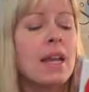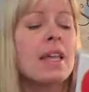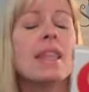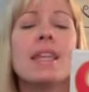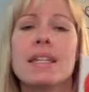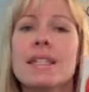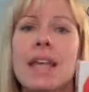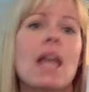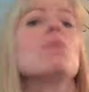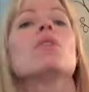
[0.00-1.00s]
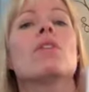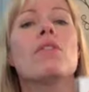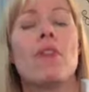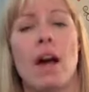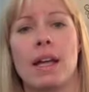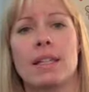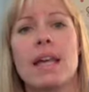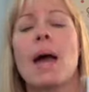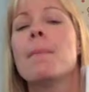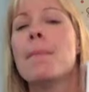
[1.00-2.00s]
This game you can find
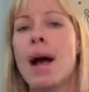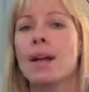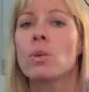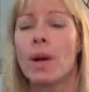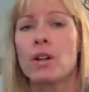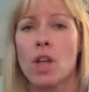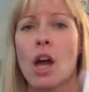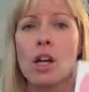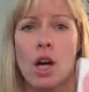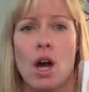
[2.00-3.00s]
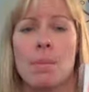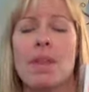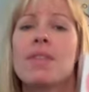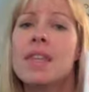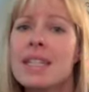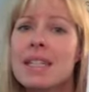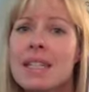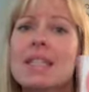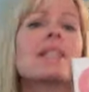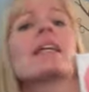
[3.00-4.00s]
at mindware.com, and this
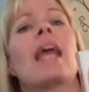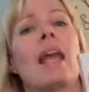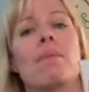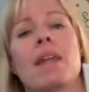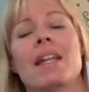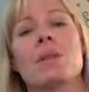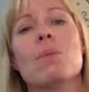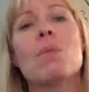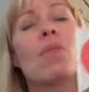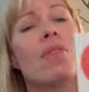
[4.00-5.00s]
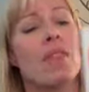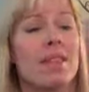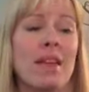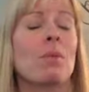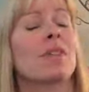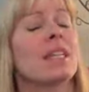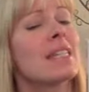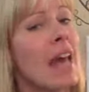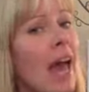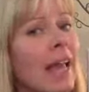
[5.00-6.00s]
is the game that is that what they
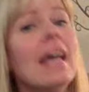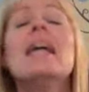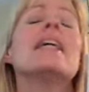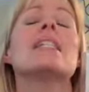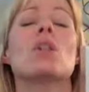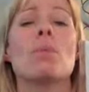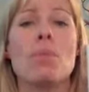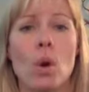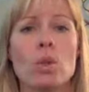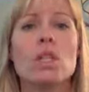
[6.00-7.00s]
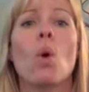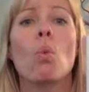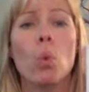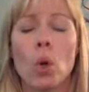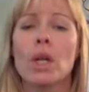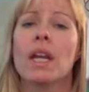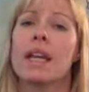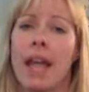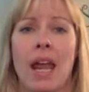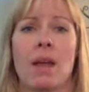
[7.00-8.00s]
say is their most awarded
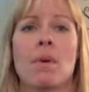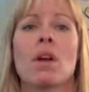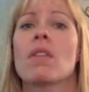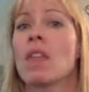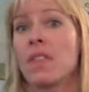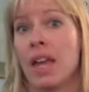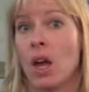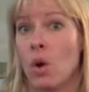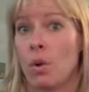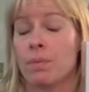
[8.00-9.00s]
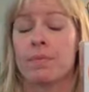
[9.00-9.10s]
game that they own.